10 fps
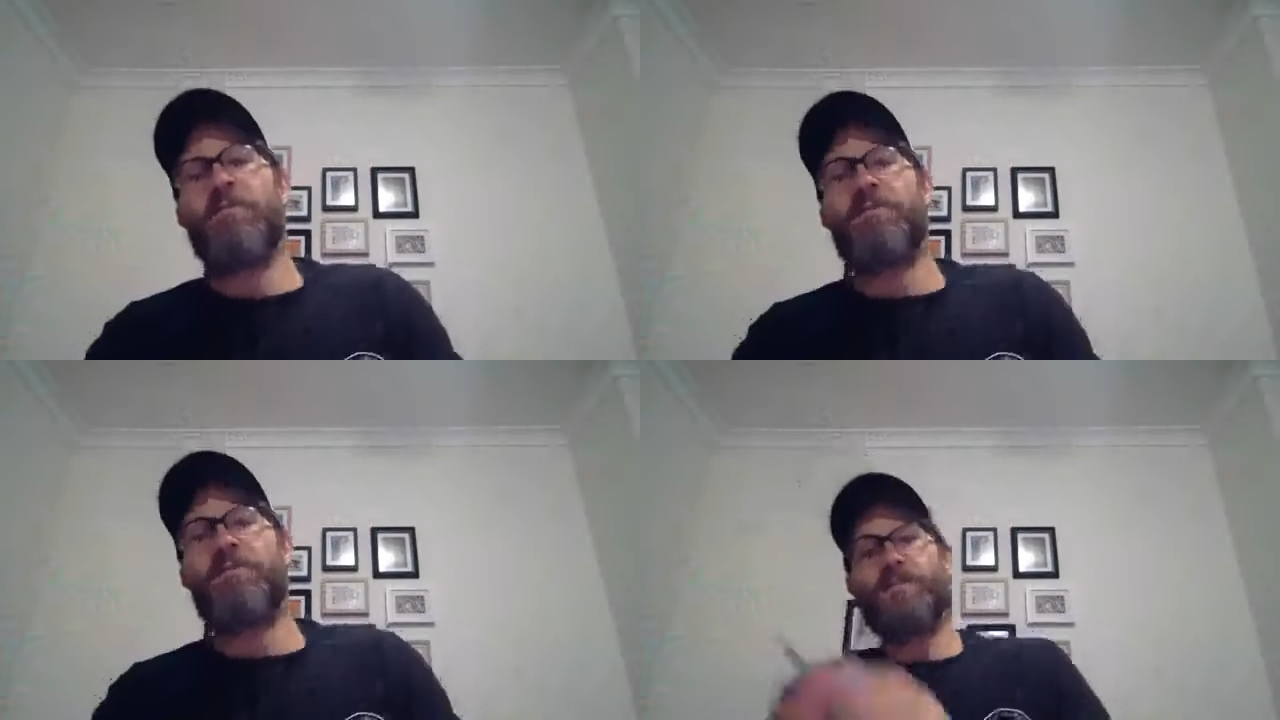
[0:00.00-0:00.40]

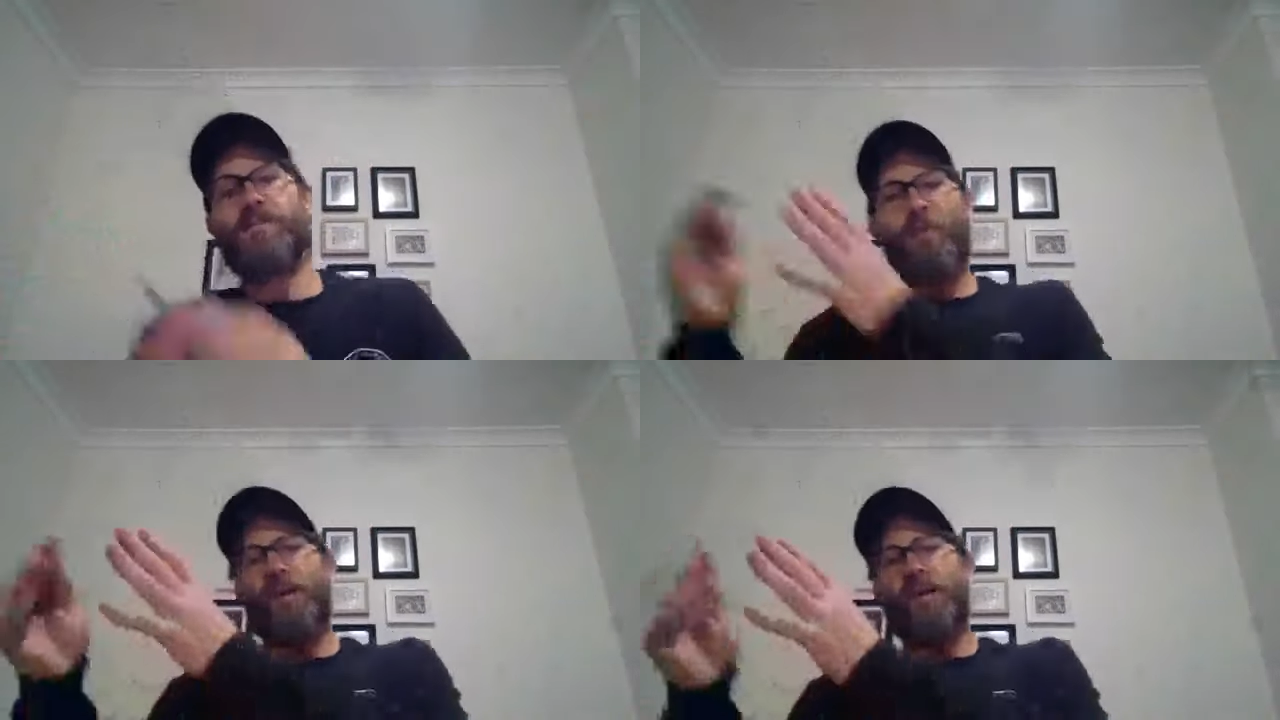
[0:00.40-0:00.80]
For
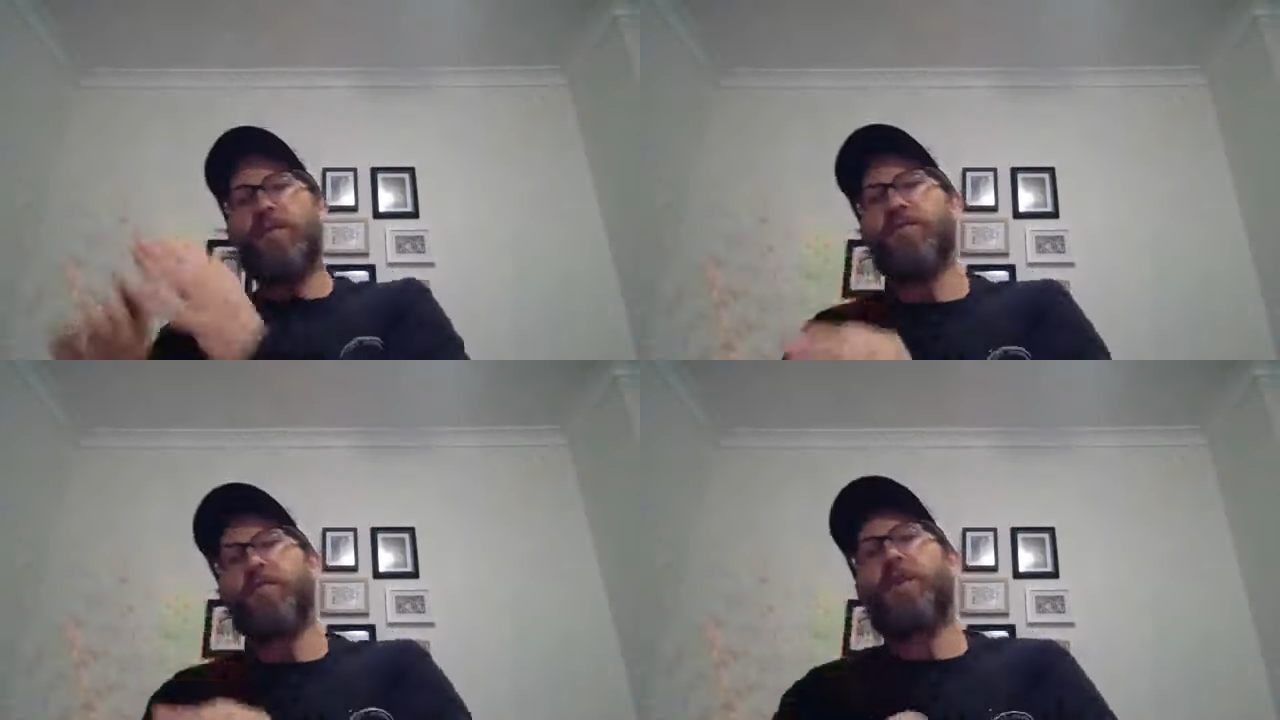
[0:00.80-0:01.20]
someone
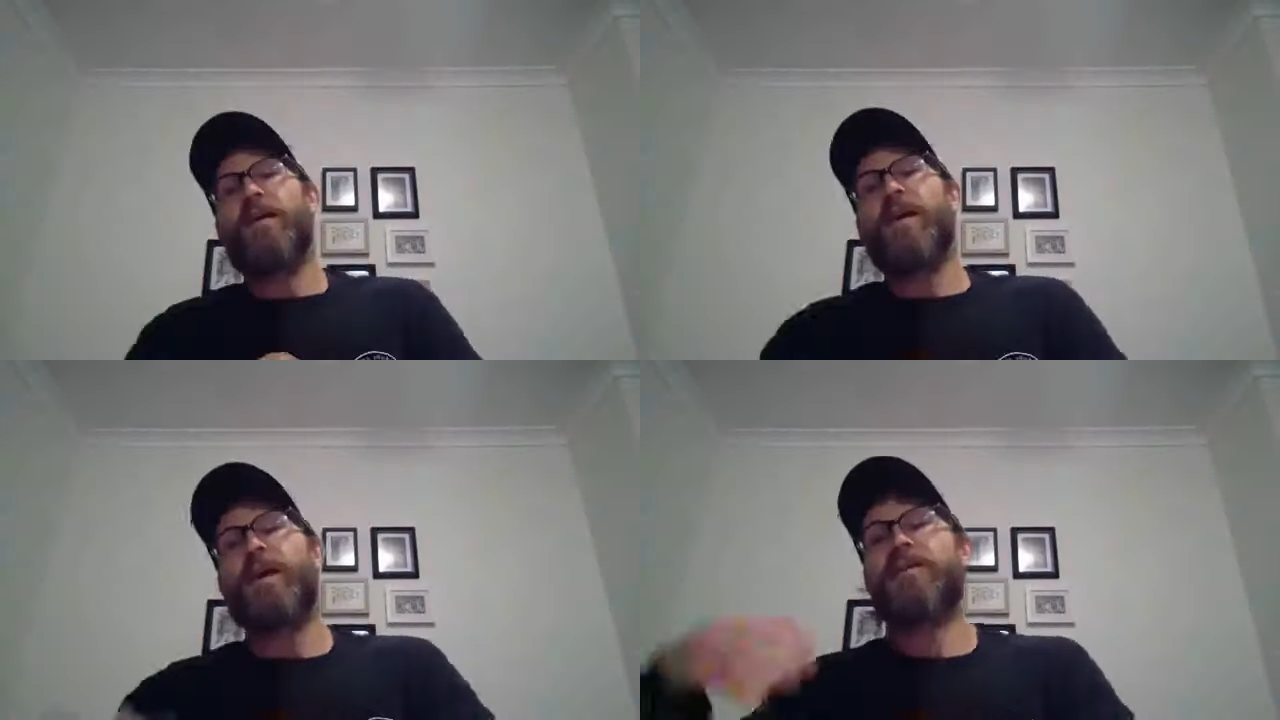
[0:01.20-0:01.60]
else,
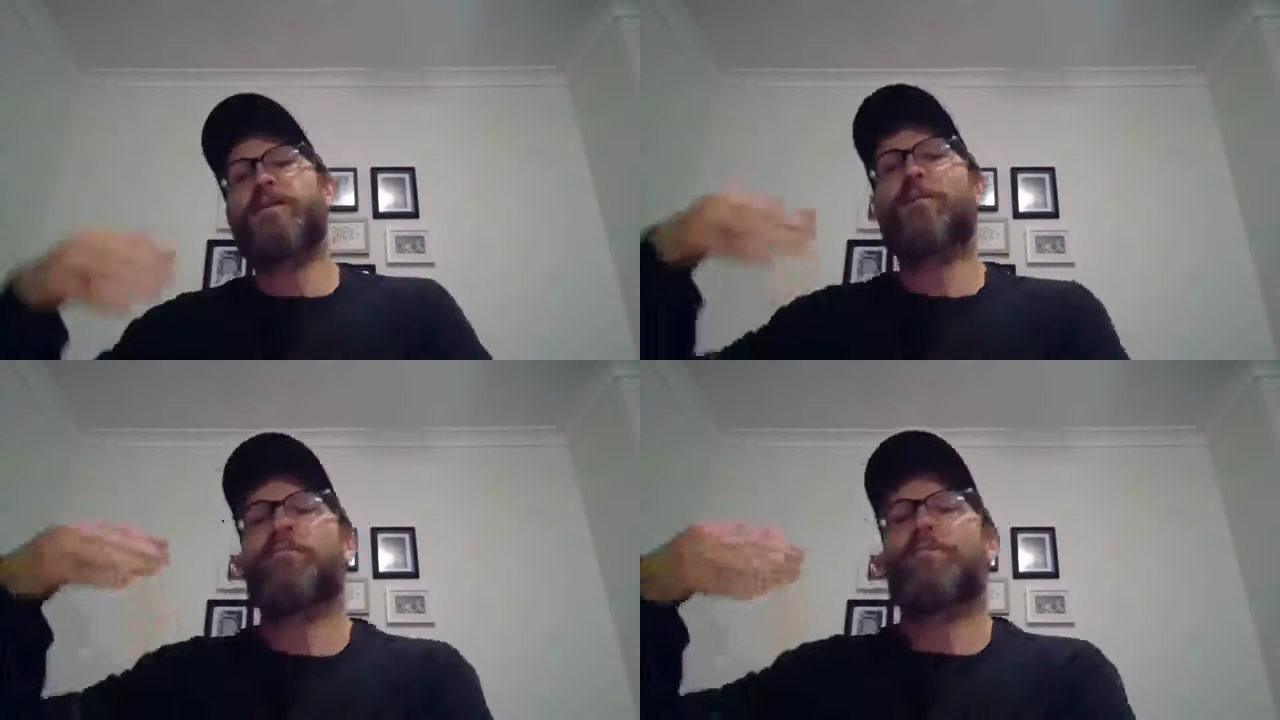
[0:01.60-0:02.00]
it's a